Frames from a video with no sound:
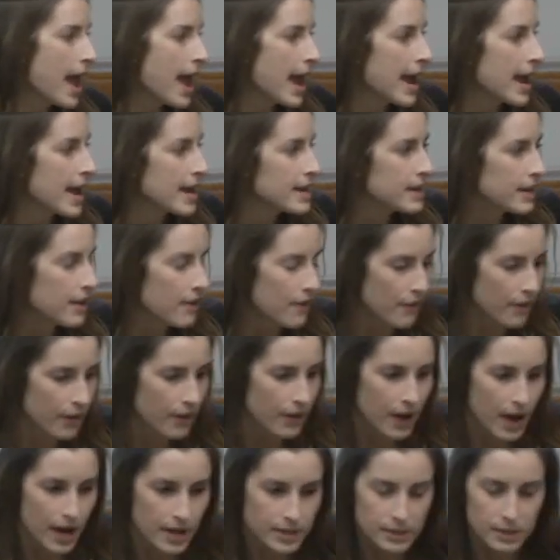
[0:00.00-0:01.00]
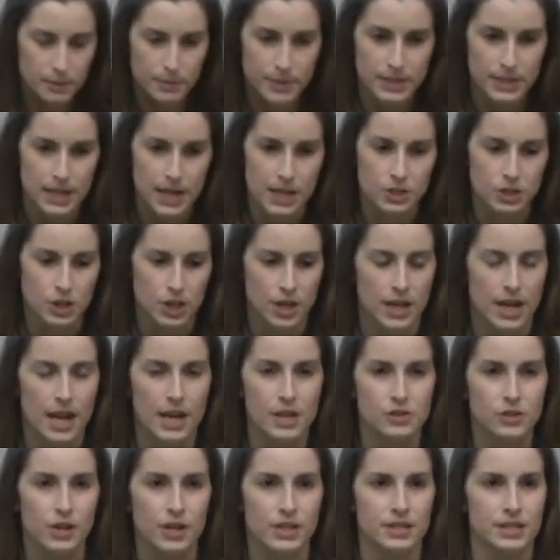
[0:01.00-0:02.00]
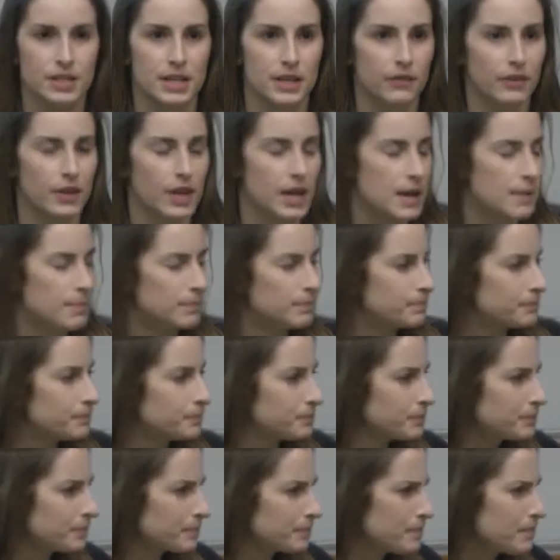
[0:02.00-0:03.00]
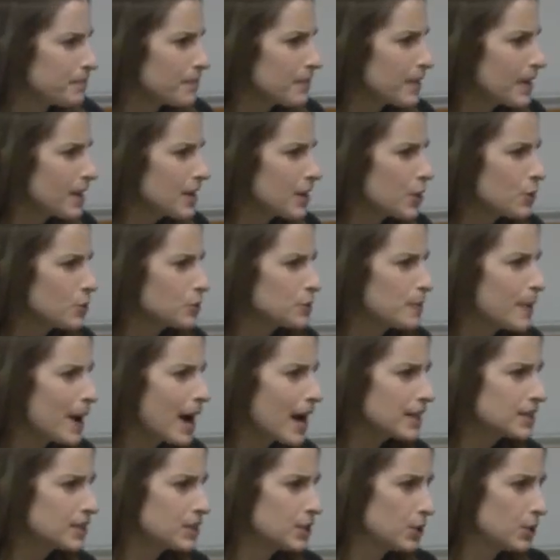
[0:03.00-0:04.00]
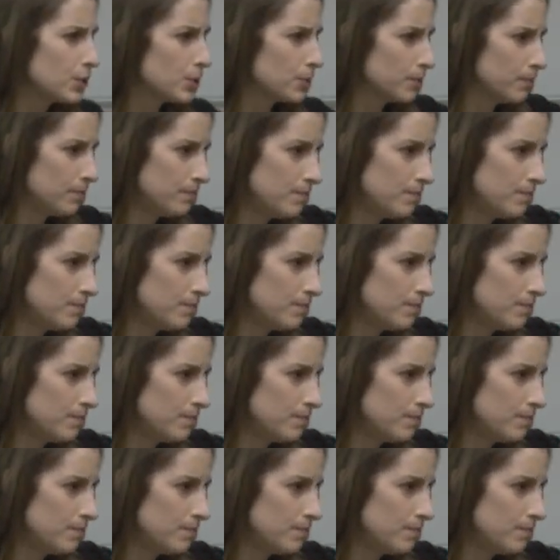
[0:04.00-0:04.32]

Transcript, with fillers: And customization, interestingly, goes back to